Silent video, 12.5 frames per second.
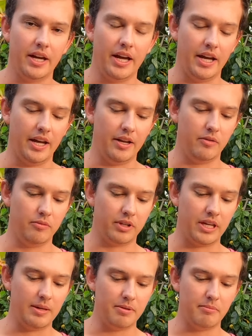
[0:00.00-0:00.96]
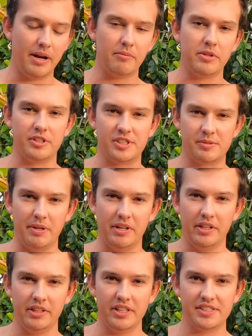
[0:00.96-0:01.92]
And keep in mind when you're
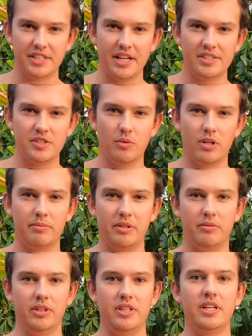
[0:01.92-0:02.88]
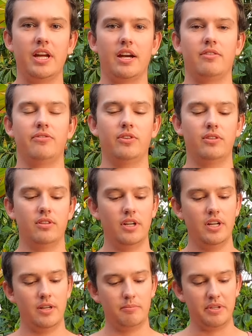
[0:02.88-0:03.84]
spearing these guys, you want to be really careful
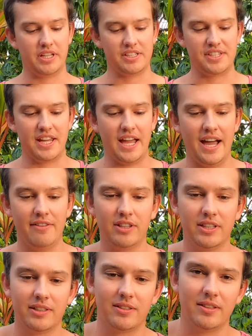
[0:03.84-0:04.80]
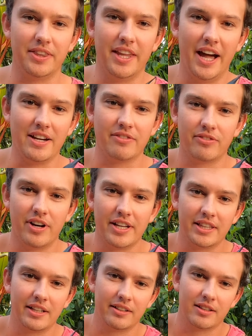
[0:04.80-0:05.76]
because they have a little knife
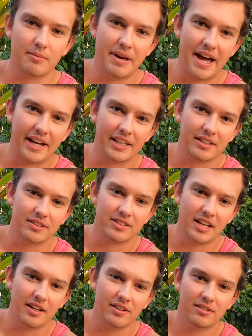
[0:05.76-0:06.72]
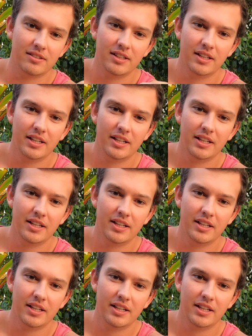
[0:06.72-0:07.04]
right there at the back of their tail.